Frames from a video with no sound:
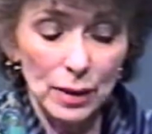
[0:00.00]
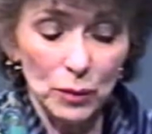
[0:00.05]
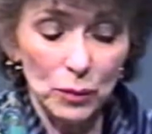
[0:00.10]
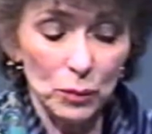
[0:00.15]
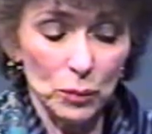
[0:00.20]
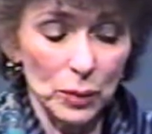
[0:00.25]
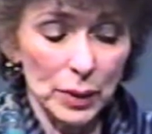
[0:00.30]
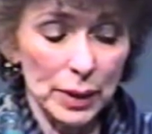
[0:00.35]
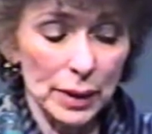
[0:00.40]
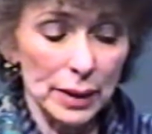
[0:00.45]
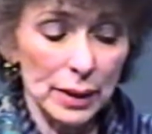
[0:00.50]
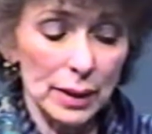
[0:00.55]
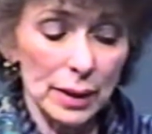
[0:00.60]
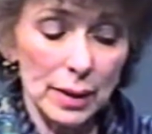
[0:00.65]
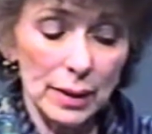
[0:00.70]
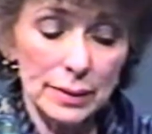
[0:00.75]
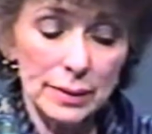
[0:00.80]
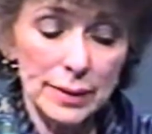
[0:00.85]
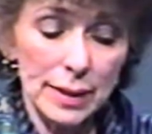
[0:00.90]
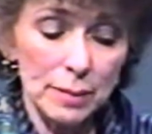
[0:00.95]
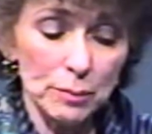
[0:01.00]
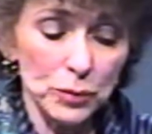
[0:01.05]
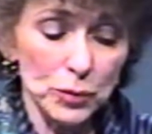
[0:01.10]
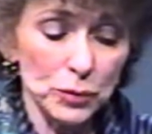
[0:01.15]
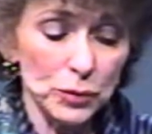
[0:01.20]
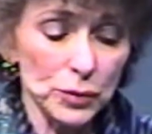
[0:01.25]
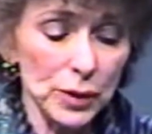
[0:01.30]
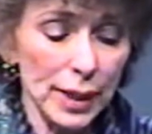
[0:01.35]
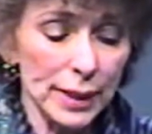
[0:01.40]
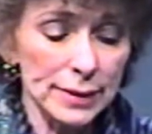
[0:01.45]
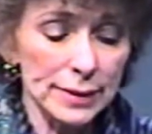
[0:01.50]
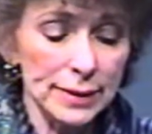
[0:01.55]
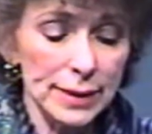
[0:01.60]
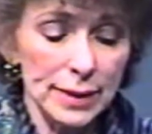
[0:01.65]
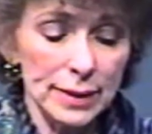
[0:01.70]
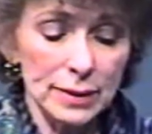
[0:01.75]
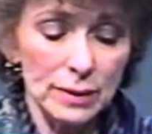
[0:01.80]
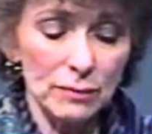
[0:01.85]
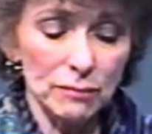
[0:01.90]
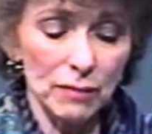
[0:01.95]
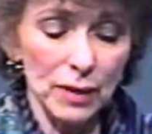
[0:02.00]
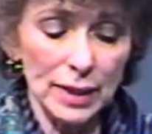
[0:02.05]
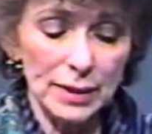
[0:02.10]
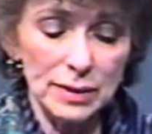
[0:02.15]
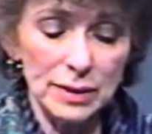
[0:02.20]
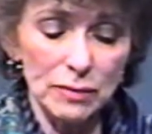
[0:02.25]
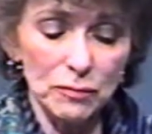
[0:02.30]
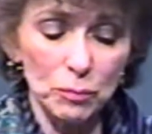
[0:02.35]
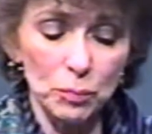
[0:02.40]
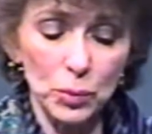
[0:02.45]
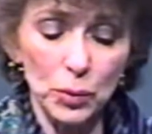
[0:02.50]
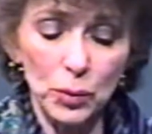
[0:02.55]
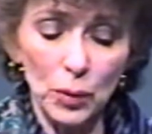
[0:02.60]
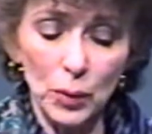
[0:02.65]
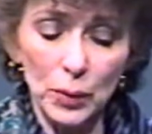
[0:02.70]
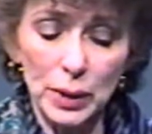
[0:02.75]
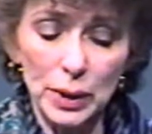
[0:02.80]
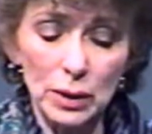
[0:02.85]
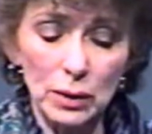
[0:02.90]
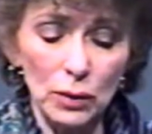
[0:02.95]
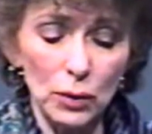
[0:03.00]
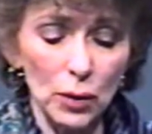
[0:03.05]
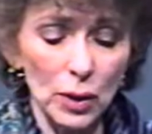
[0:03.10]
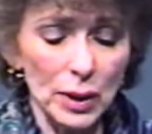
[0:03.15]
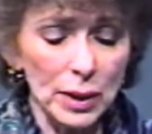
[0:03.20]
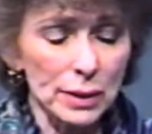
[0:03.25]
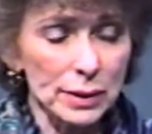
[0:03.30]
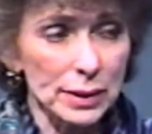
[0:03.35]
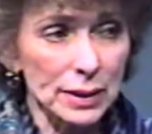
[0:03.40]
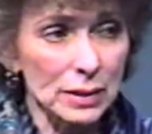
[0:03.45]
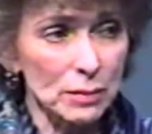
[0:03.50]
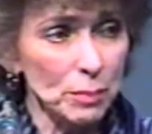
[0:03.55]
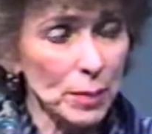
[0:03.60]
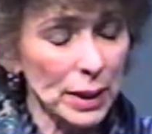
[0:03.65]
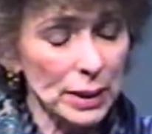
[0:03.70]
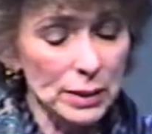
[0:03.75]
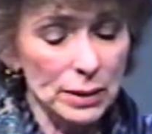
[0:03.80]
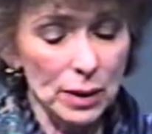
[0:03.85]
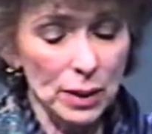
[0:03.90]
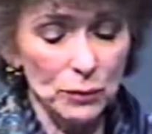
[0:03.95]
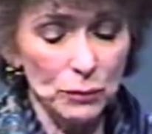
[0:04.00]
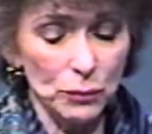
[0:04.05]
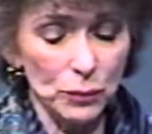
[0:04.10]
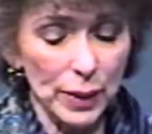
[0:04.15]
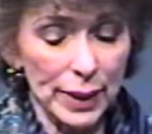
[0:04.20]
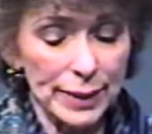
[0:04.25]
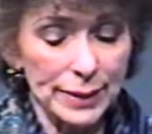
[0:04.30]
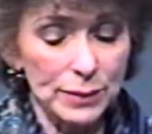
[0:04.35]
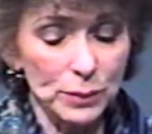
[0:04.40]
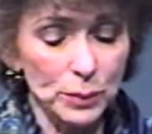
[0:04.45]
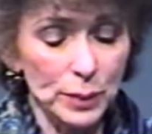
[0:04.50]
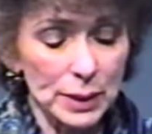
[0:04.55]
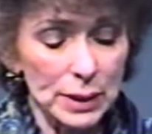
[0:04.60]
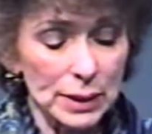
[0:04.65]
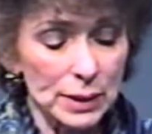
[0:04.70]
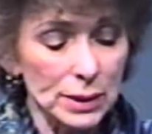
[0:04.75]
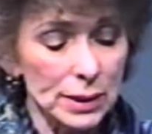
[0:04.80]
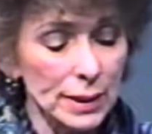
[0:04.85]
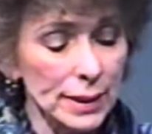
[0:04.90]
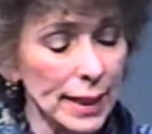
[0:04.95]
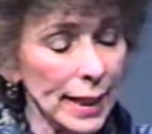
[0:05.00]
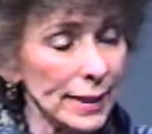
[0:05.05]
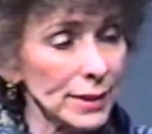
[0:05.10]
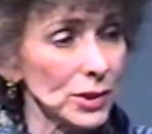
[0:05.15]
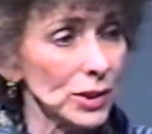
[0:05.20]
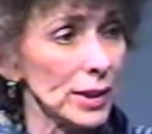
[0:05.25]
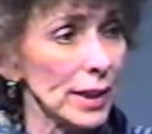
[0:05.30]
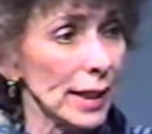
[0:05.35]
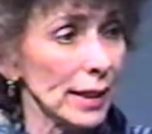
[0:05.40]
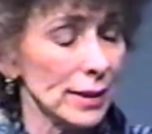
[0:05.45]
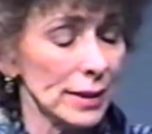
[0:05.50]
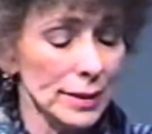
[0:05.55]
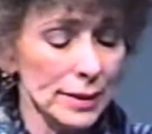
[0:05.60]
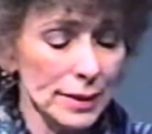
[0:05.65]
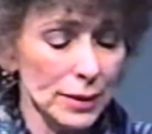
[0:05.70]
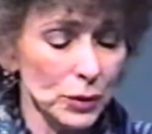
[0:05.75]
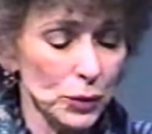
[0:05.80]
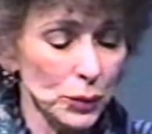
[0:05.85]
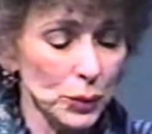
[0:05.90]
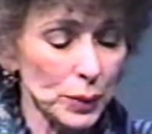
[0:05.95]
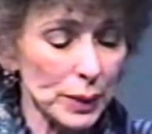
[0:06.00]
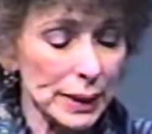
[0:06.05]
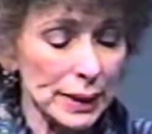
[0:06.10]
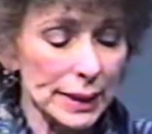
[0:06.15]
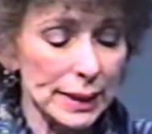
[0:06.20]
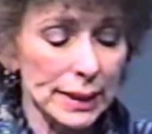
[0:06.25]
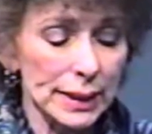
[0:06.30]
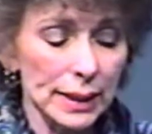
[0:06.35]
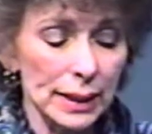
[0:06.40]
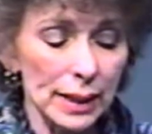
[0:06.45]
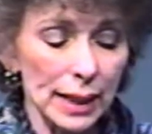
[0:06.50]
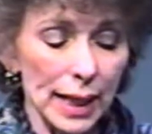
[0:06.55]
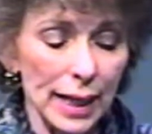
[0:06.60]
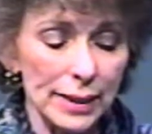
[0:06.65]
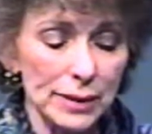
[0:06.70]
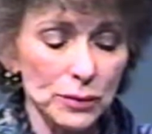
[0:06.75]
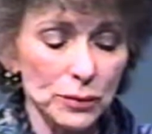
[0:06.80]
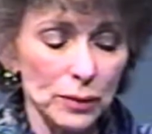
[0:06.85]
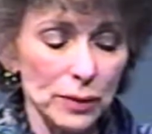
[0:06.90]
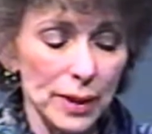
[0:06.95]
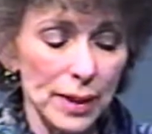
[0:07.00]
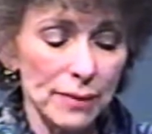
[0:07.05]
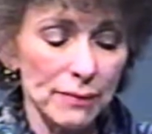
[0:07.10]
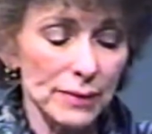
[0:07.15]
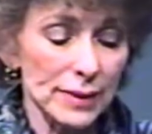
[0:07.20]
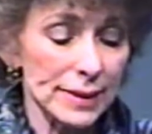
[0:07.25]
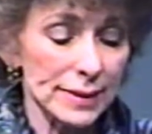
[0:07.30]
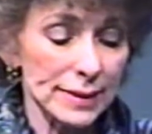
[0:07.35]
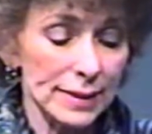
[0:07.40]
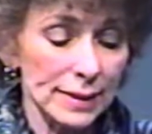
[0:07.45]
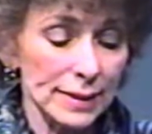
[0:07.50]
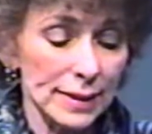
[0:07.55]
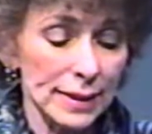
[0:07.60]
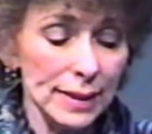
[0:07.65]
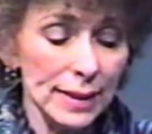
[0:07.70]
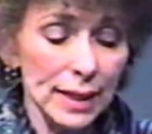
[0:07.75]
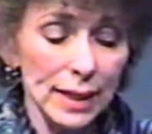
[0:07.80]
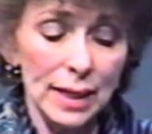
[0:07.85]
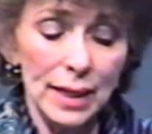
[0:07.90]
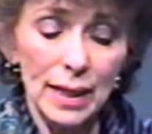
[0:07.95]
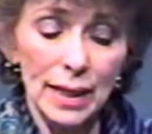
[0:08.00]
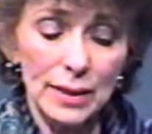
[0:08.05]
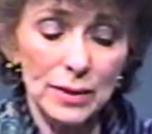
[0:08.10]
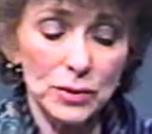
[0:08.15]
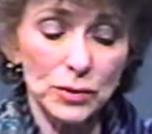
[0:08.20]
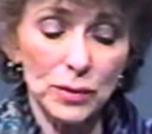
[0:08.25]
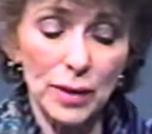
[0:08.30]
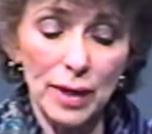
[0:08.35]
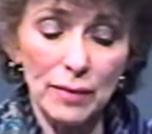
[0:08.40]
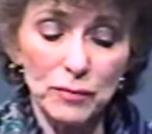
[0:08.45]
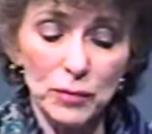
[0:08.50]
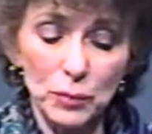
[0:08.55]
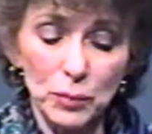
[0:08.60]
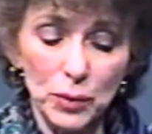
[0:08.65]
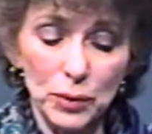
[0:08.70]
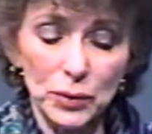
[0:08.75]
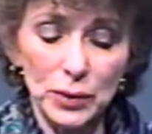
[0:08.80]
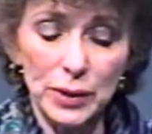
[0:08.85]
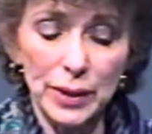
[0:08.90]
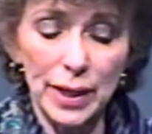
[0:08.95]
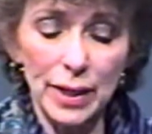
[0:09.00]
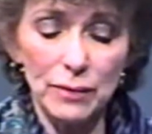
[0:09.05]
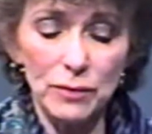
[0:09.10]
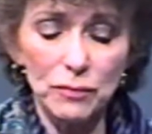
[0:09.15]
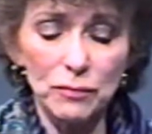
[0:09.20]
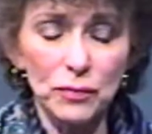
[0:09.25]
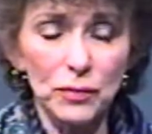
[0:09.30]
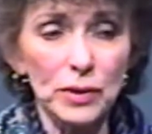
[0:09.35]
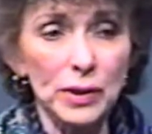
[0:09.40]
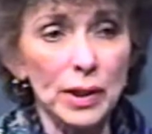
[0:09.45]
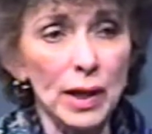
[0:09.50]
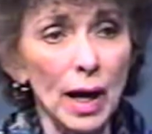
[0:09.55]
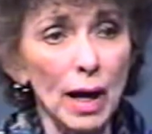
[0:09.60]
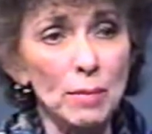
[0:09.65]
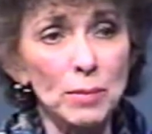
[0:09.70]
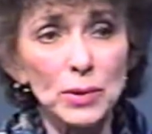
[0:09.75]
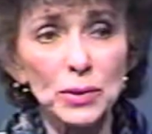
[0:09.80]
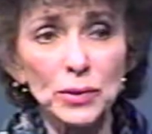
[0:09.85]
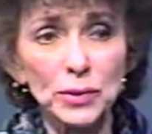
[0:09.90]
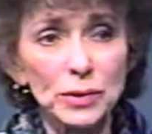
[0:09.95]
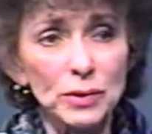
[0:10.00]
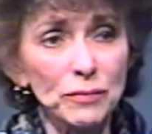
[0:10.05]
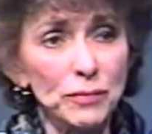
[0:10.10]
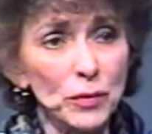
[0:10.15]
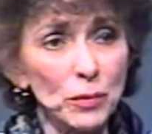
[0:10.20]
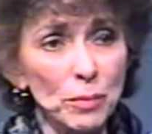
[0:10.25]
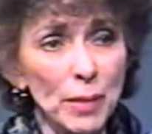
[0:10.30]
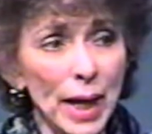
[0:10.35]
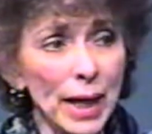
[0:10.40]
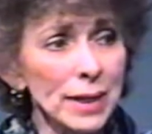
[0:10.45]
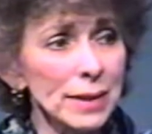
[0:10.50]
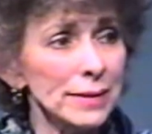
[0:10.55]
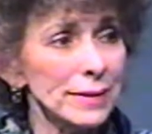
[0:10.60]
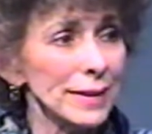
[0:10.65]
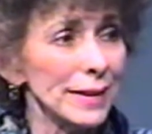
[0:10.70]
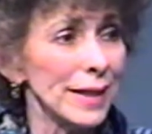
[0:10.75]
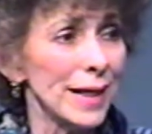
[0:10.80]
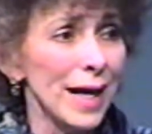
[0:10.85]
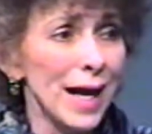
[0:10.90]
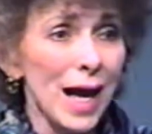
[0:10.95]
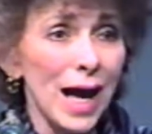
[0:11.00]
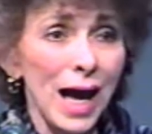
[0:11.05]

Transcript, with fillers: We uh, attempt to transcend divisive parochial loyalties based on race, religion, nationality, creed, class, or ethnicity, and strive to work together for the common good of humanity.